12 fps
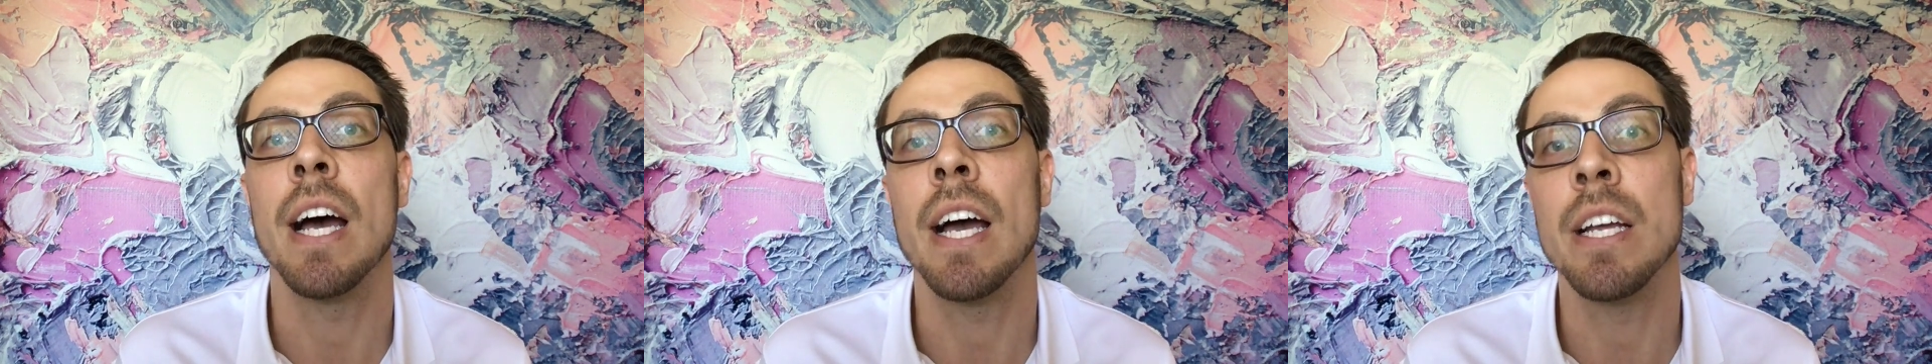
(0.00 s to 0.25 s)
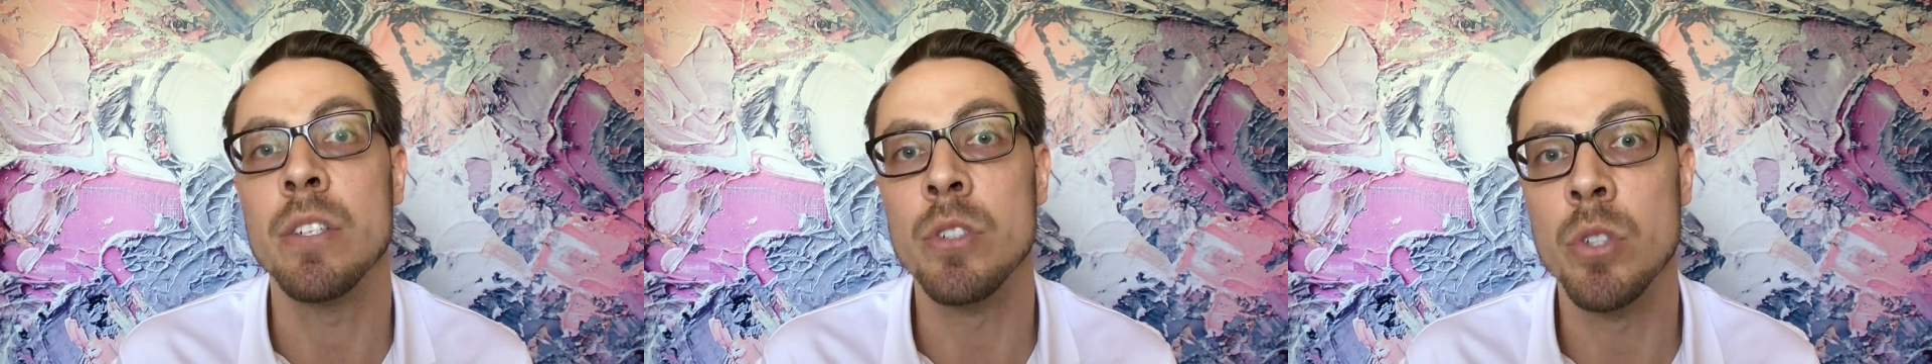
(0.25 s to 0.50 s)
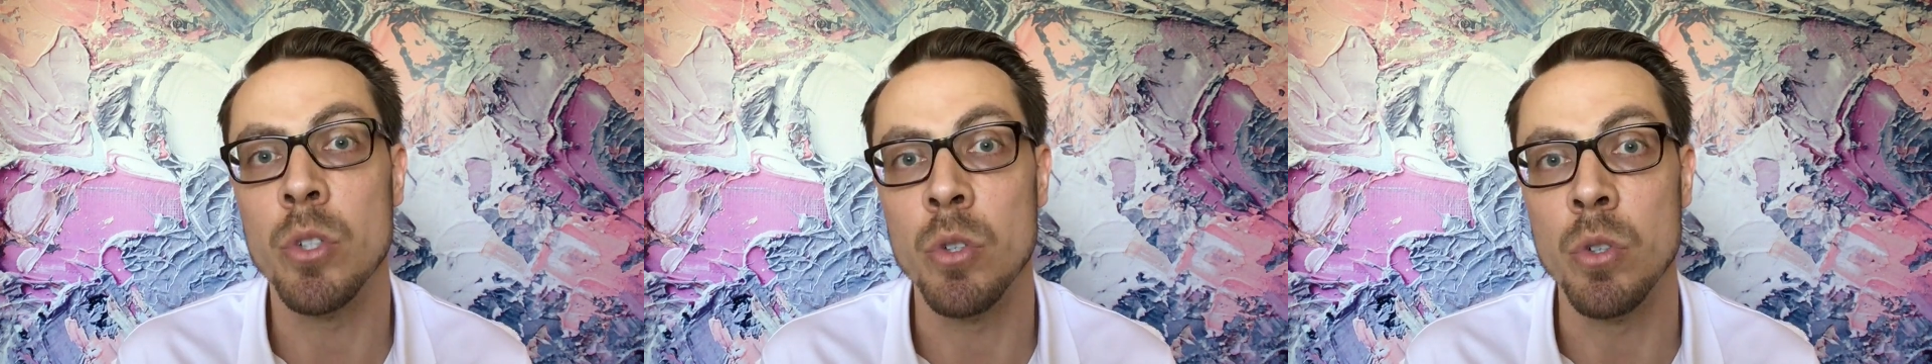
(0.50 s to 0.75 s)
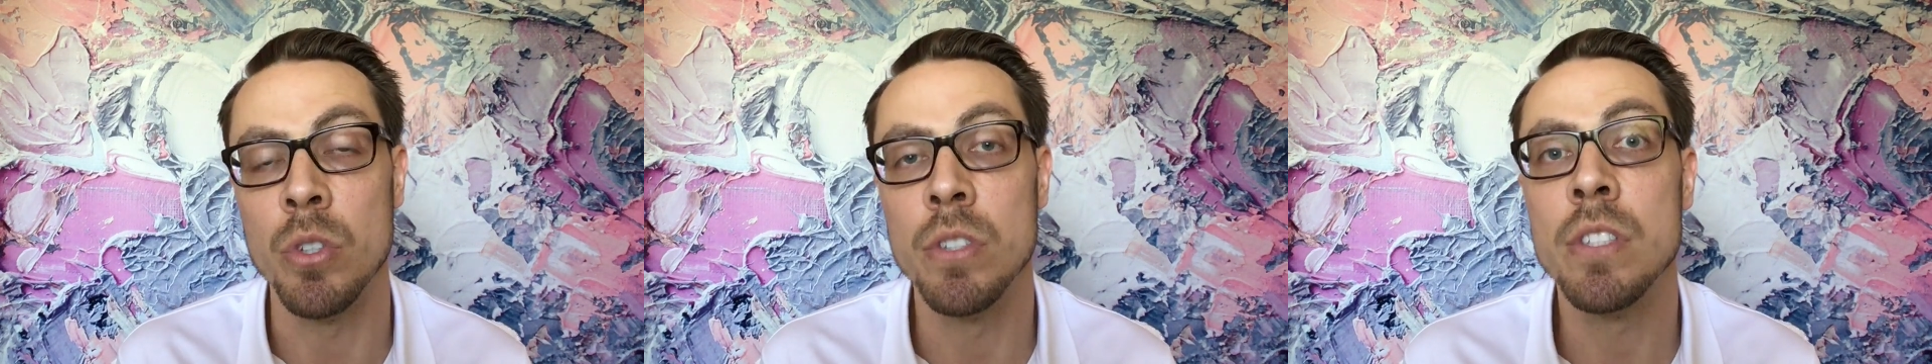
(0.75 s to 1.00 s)
I
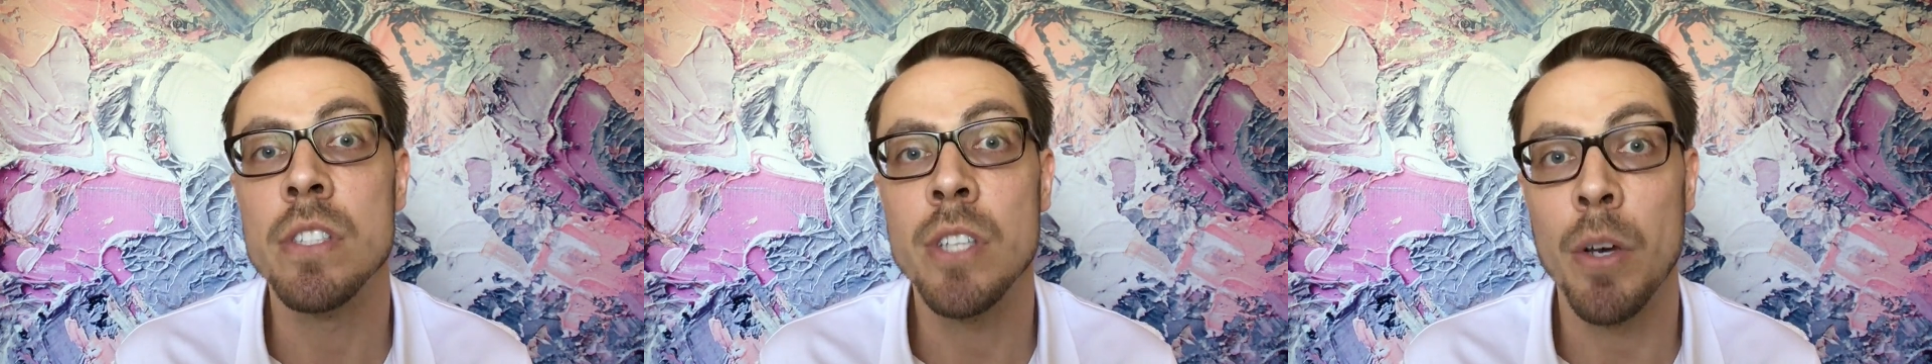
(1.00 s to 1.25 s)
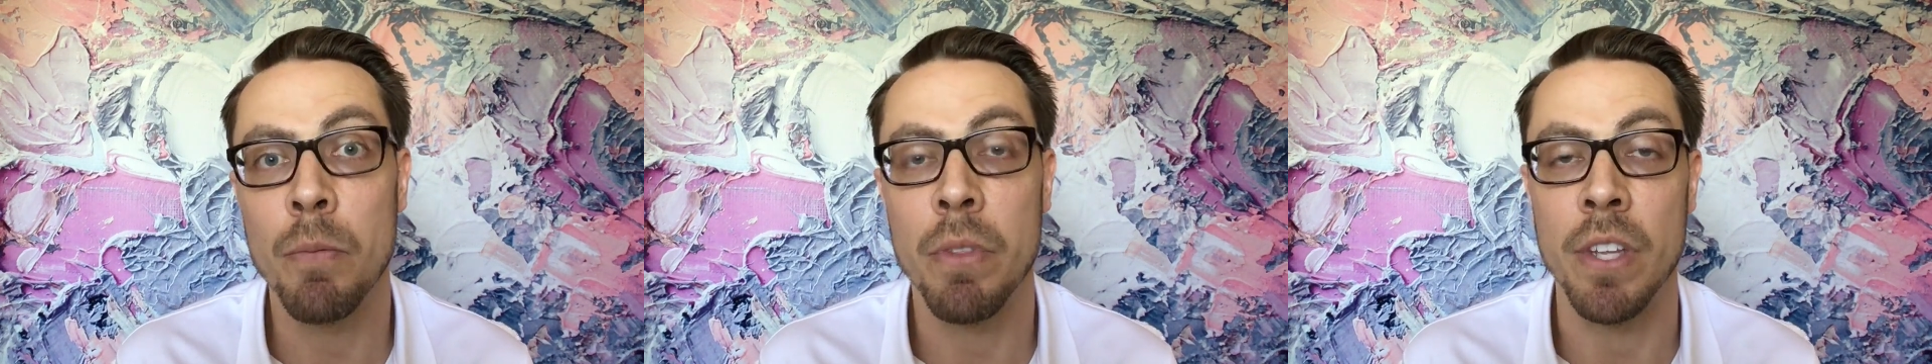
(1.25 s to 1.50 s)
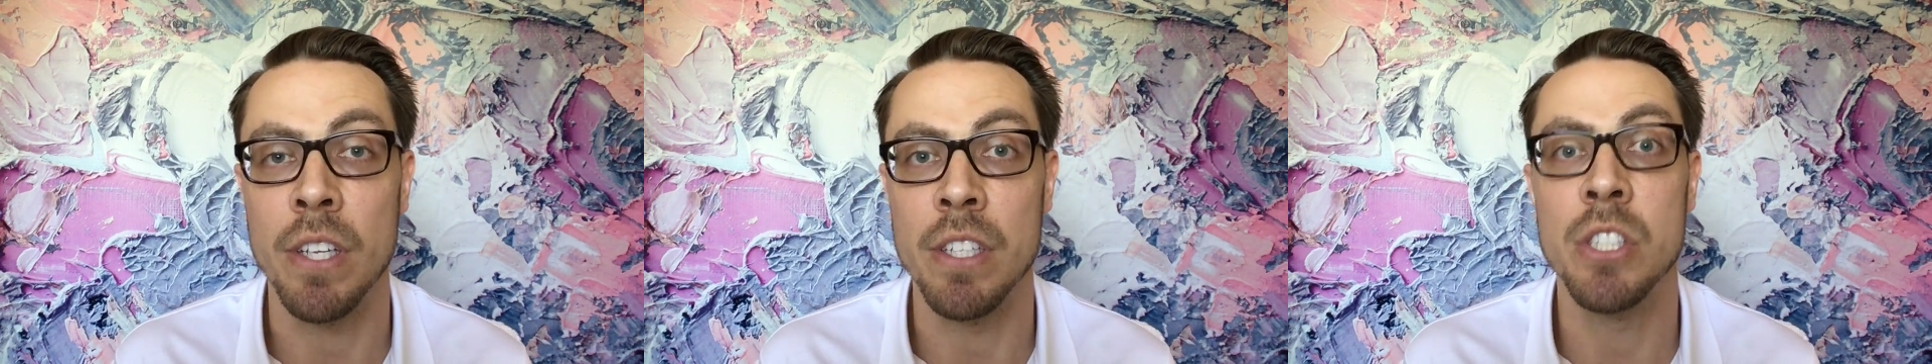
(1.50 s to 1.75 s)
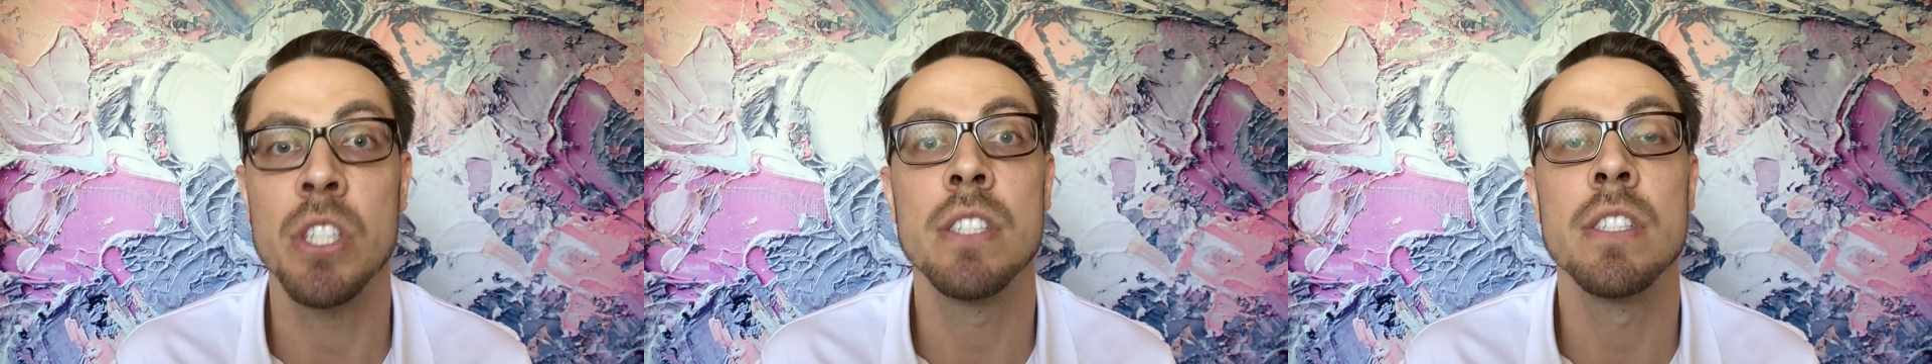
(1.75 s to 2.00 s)
do something,
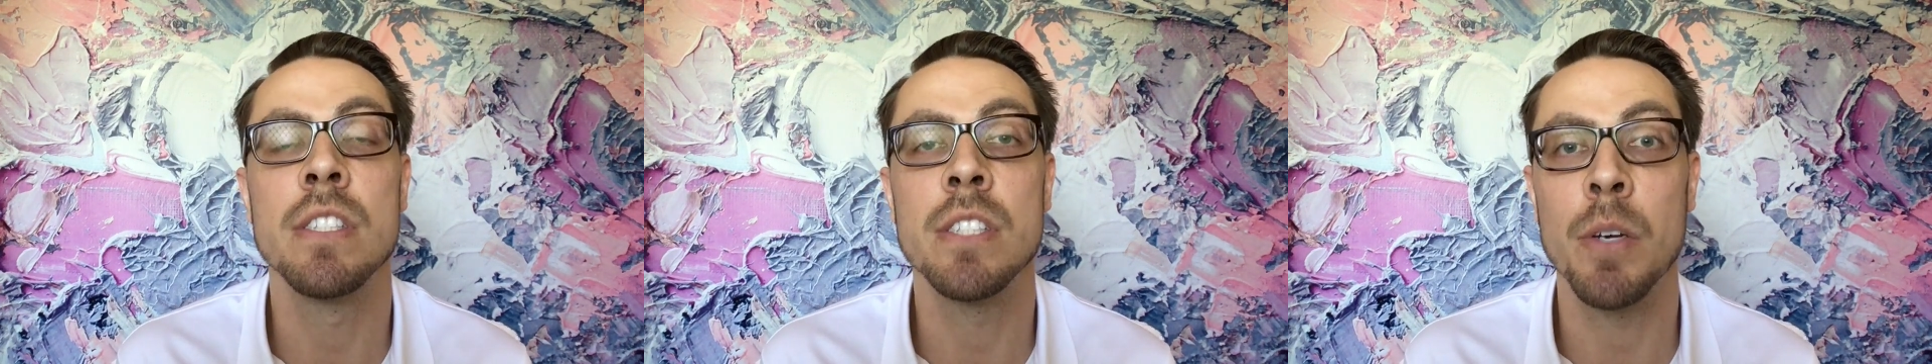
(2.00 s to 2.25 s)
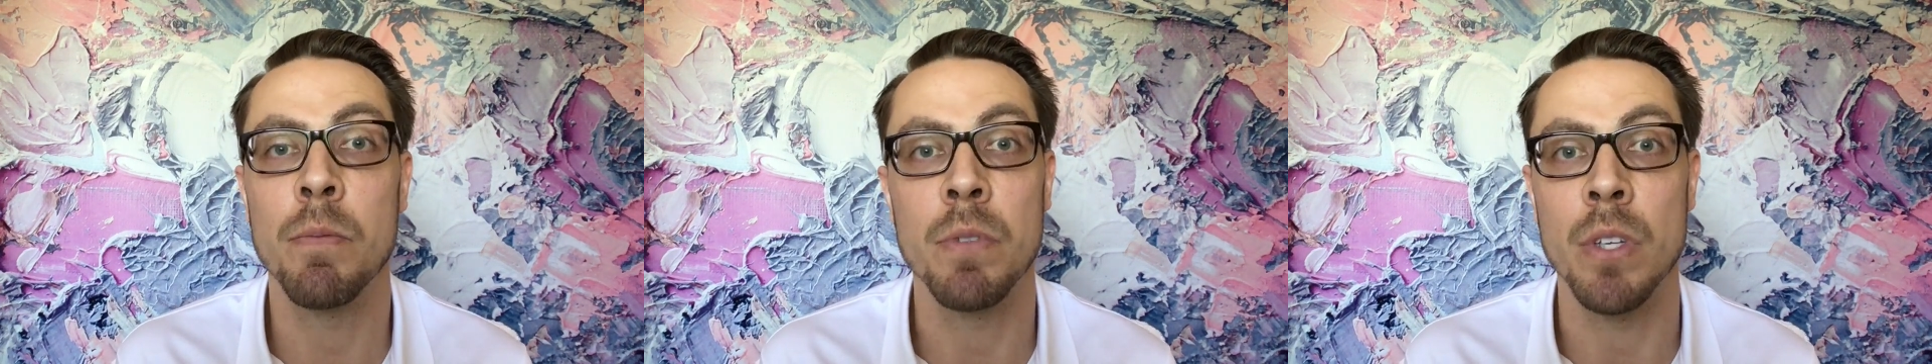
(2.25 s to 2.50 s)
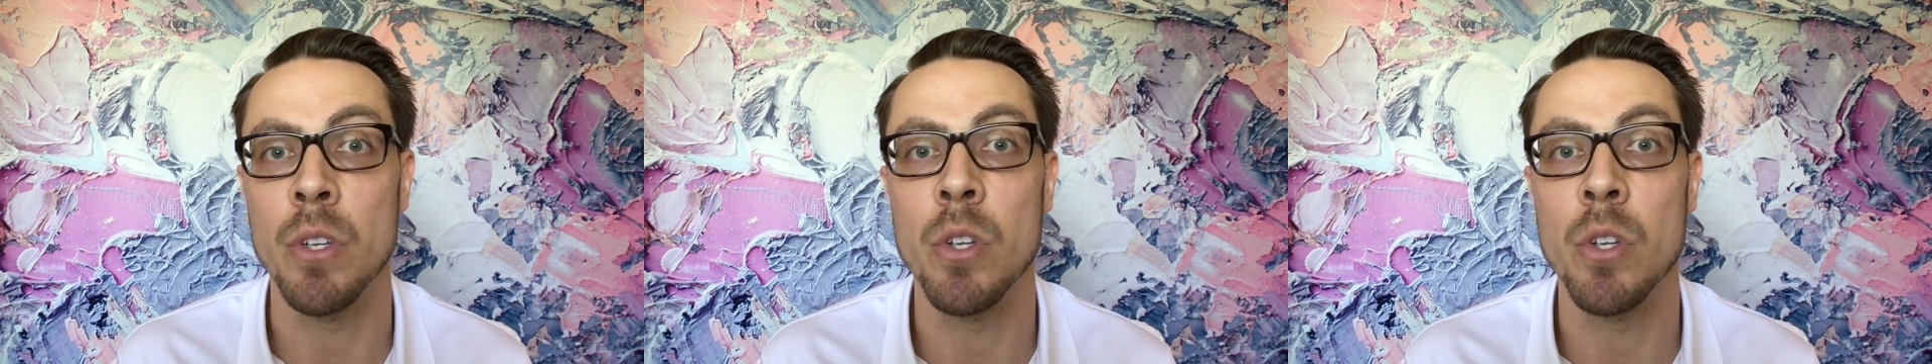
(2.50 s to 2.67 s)
just something.